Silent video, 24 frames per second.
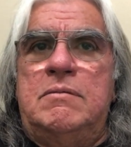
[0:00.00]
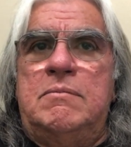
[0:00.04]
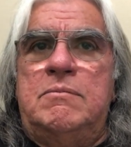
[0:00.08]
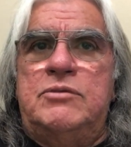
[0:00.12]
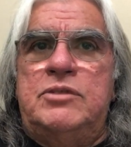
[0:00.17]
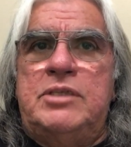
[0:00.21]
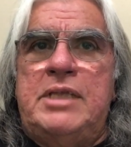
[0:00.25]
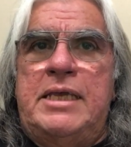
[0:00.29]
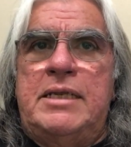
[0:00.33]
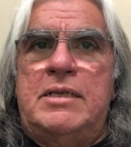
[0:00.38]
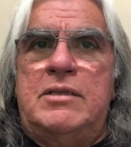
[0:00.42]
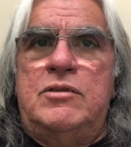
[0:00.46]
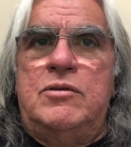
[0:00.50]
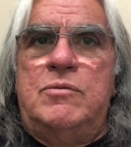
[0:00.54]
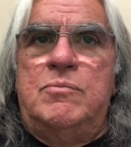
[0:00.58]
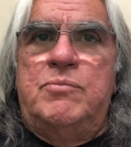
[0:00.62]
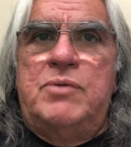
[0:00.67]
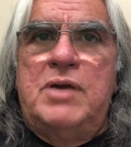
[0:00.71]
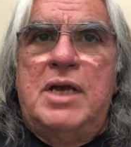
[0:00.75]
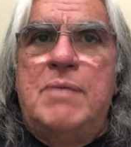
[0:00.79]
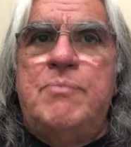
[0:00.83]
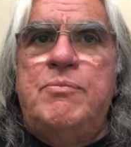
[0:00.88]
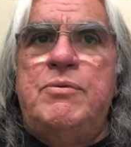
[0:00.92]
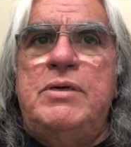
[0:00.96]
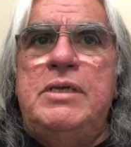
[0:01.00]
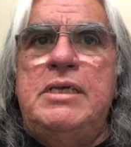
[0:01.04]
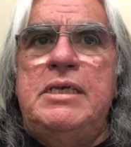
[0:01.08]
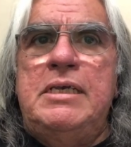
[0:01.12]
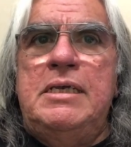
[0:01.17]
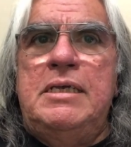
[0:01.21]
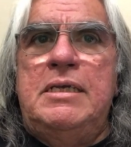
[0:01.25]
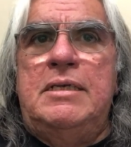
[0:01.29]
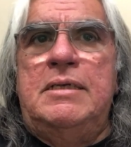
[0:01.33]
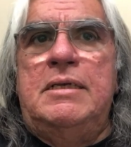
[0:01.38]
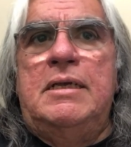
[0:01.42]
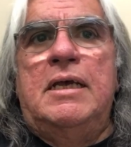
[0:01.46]
standalone
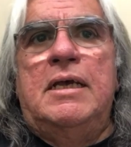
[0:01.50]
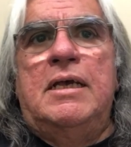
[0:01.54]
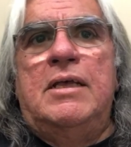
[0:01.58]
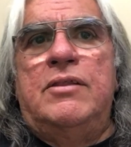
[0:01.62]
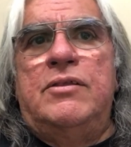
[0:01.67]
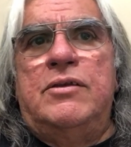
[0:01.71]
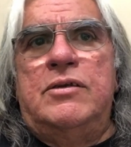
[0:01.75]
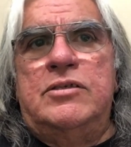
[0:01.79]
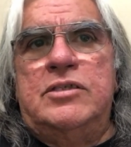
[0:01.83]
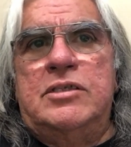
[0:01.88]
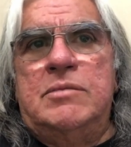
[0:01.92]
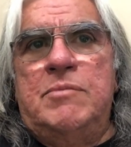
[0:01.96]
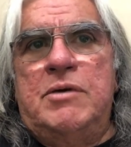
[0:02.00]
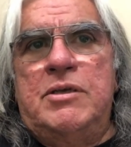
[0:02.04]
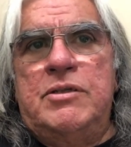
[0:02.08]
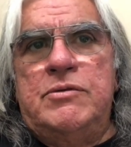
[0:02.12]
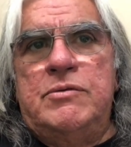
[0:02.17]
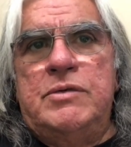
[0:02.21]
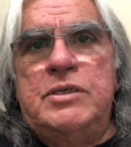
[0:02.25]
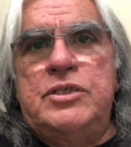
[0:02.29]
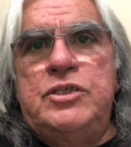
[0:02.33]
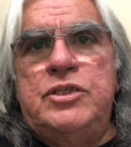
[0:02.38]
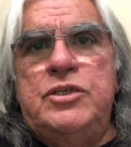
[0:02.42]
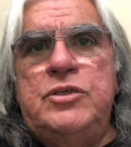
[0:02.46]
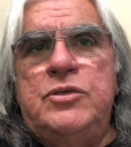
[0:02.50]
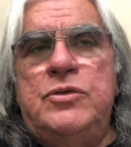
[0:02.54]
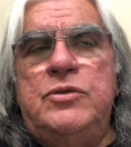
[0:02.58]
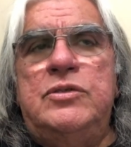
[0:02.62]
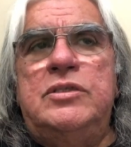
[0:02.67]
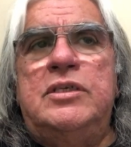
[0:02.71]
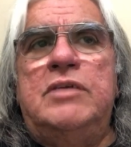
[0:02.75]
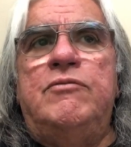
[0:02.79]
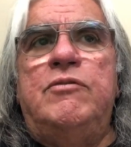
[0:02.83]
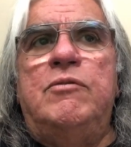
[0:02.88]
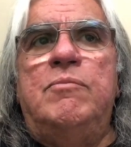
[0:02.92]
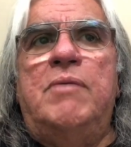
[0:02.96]
property, there are some other
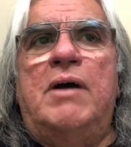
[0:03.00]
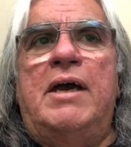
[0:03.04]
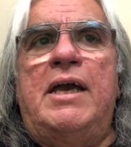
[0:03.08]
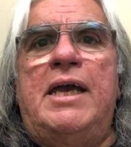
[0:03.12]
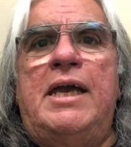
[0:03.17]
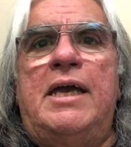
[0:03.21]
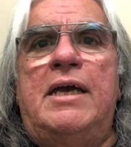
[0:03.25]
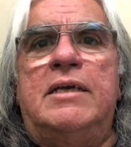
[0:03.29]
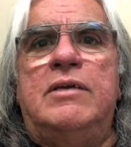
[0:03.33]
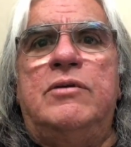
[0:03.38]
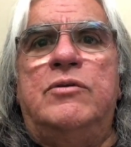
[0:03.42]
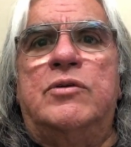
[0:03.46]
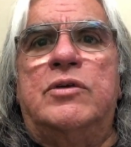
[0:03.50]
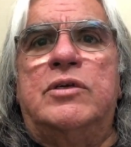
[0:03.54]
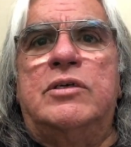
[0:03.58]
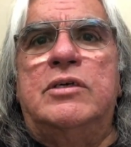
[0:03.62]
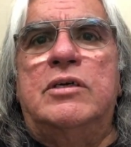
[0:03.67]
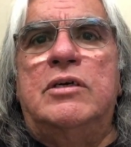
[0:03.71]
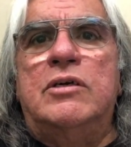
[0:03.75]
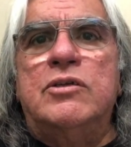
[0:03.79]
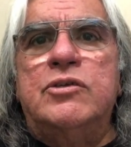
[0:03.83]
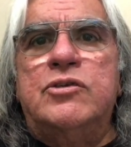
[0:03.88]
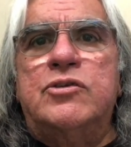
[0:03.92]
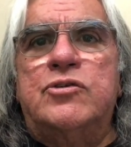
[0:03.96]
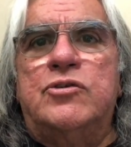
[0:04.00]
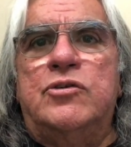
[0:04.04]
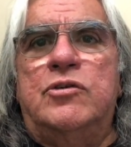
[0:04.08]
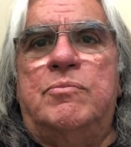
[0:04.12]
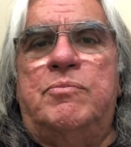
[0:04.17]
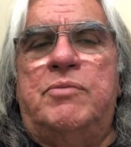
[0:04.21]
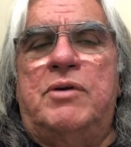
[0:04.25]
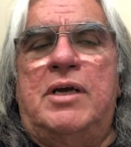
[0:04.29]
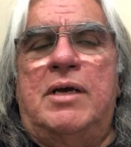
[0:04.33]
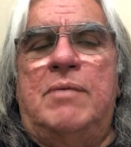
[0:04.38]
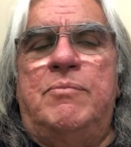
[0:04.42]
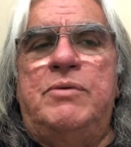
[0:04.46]
issues. If you buy agricultural
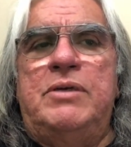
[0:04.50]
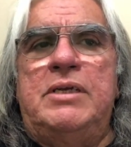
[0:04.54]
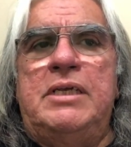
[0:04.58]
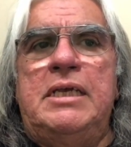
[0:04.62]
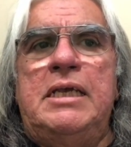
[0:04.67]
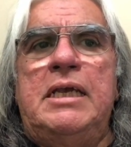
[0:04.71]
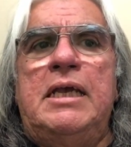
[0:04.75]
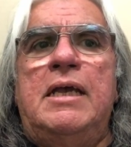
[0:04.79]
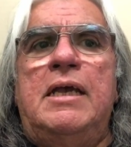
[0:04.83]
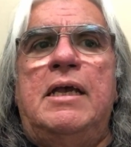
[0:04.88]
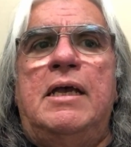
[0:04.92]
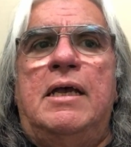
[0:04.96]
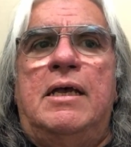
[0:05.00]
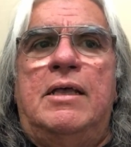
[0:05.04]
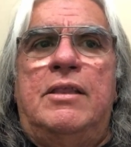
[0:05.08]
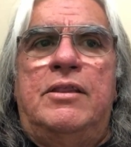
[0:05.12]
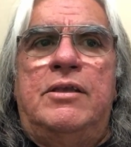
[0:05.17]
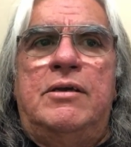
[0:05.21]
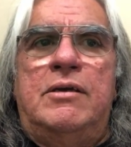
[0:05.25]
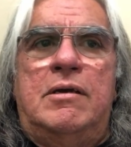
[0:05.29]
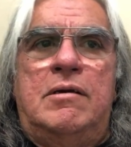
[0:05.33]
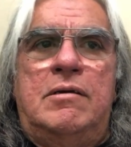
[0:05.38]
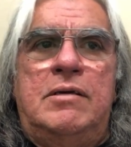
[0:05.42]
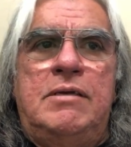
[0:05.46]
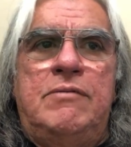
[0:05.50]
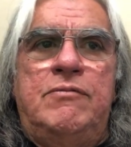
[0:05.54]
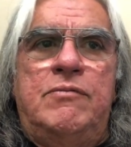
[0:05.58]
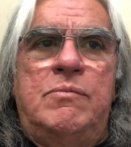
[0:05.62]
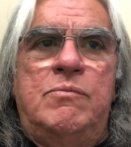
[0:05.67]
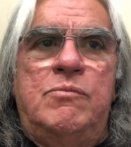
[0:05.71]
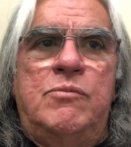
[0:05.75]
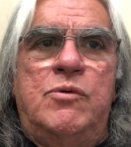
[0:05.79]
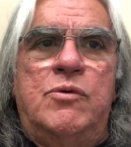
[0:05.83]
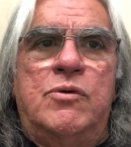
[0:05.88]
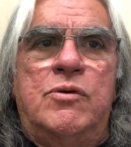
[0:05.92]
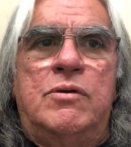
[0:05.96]
property, there are even
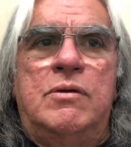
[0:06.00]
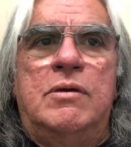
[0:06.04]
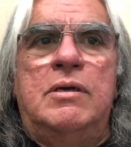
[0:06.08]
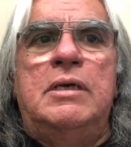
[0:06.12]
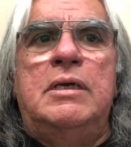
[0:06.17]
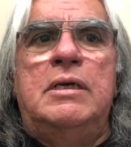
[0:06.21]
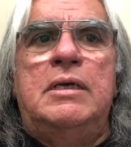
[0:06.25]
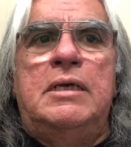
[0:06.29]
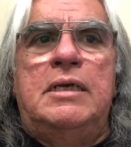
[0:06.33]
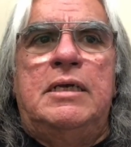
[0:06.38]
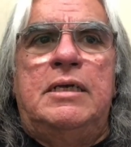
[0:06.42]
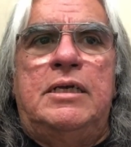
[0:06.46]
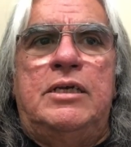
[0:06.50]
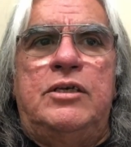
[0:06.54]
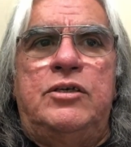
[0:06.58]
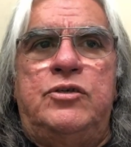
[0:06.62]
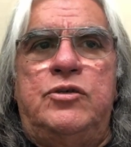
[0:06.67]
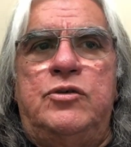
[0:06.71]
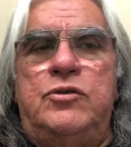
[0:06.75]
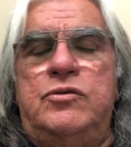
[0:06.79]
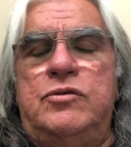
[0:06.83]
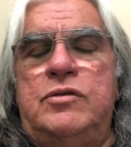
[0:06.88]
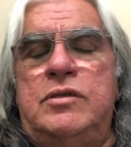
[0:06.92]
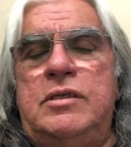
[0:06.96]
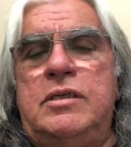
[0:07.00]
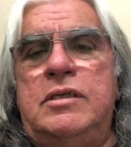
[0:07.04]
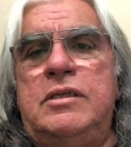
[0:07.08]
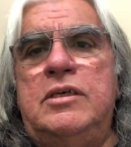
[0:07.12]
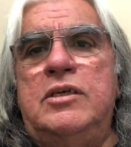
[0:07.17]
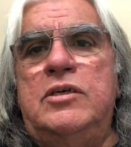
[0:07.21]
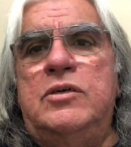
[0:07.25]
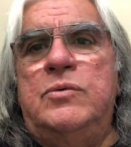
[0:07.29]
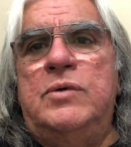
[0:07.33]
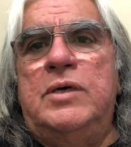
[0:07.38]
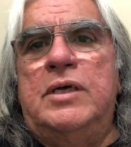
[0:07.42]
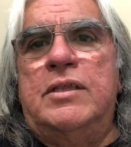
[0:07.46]
more issues to
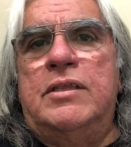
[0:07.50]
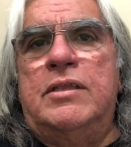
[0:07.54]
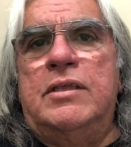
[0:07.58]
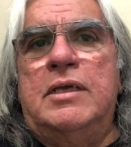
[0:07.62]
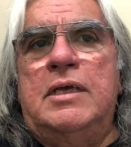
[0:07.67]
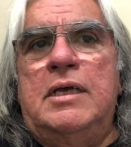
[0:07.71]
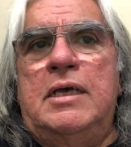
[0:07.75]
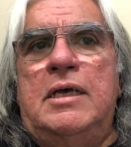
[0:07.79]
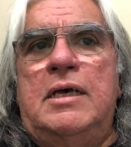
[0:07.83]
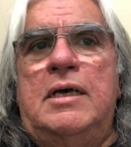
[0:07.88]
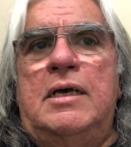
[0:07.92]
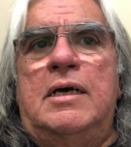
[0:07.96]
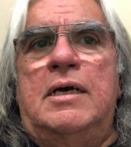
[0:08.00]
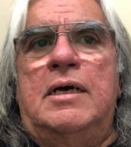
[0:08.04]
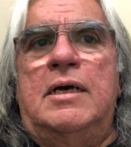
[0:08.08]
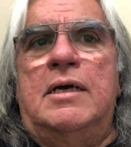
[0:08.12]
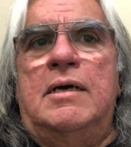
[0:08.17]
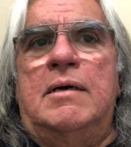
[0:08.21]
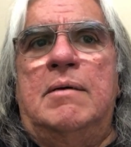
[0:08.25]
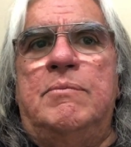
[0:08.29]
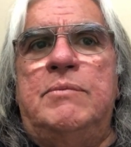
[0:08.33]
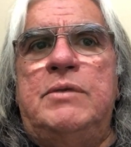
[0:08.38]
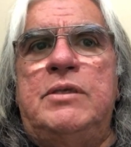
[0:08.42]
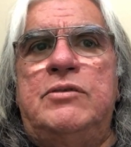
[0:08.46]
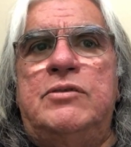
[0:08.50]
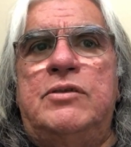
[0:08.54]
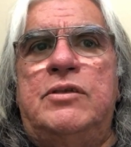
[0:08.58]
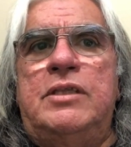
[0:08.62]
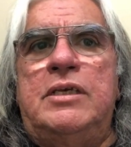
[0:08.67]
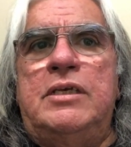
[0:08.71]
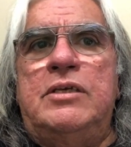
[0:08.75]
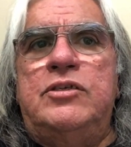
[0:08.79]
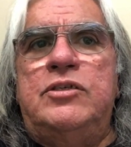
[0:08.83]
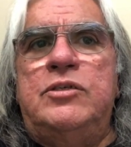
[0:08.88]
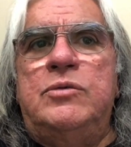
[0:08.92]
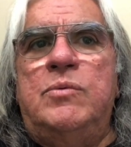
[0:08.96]
deal with. These are
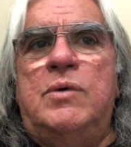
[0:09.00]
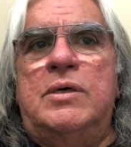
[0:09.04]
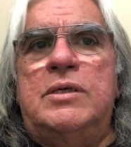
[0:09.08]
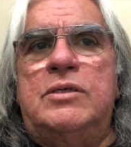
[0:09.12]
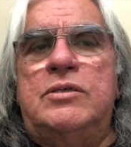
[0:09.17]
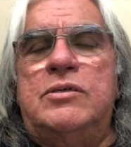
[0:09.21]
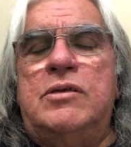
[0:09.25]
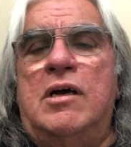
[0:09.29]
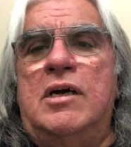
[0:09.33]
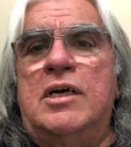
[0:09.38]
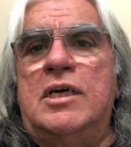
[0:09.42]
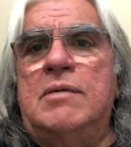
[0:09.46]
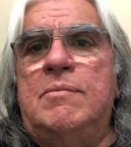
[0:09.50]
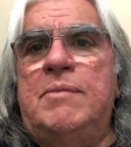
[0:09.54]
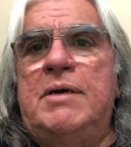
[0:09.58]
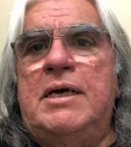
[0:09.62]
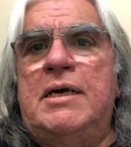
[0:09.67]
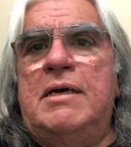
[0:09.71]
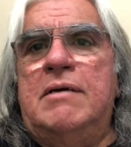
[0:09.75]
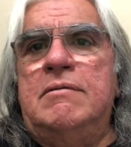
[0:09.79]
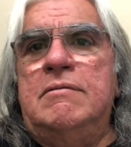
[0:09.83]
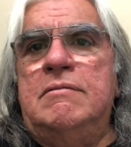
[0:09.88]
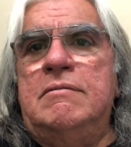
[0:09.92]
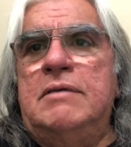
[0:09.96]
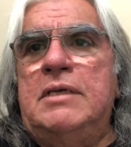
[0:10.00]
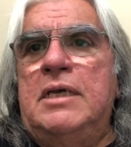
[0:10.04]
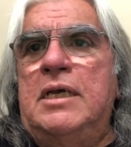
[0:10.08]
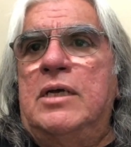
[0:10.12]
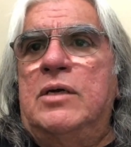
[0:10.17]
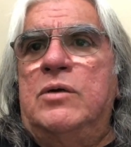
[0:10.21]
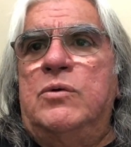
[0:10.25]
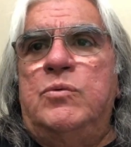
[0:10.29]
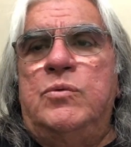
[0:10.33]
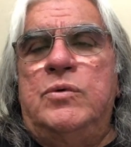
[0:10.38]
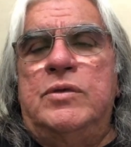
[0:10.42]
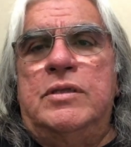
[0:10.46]
things you want to talk about
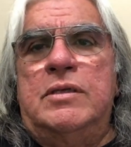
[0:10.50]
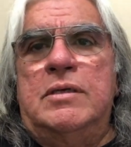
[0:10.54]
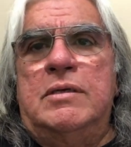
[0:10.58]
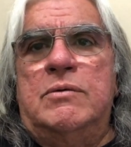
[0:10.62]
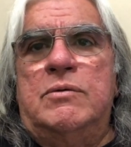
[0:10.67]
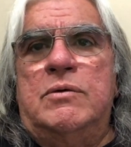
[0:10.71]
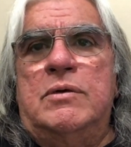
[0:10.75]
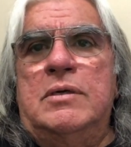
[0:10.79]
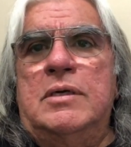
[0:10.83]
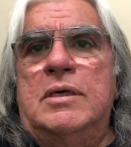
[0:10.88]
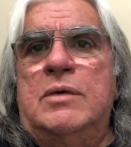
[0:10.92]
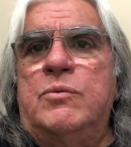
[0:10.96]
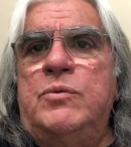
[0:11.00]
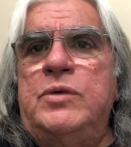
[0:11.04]
with a